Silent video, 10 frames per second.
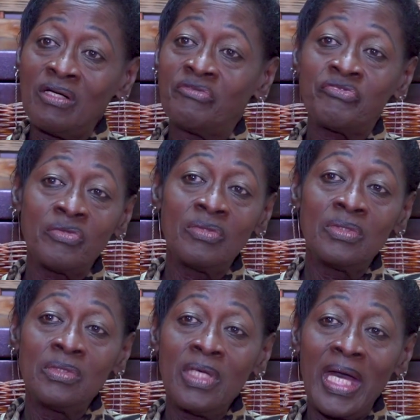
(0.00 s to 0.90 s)
of
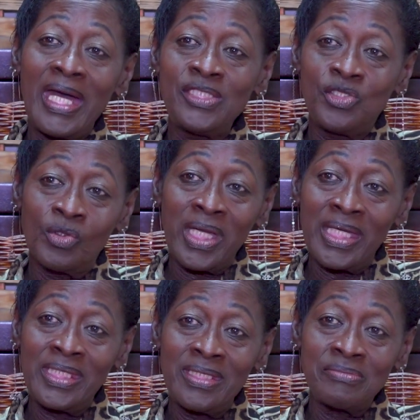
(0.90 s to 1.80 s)

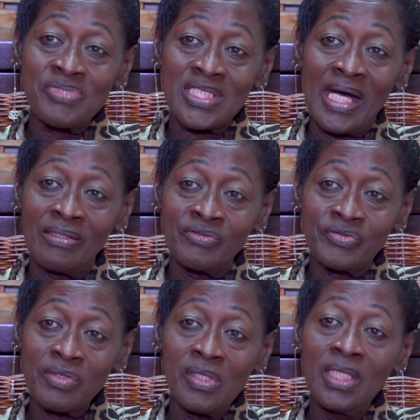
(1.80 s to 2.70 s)
educating themselves,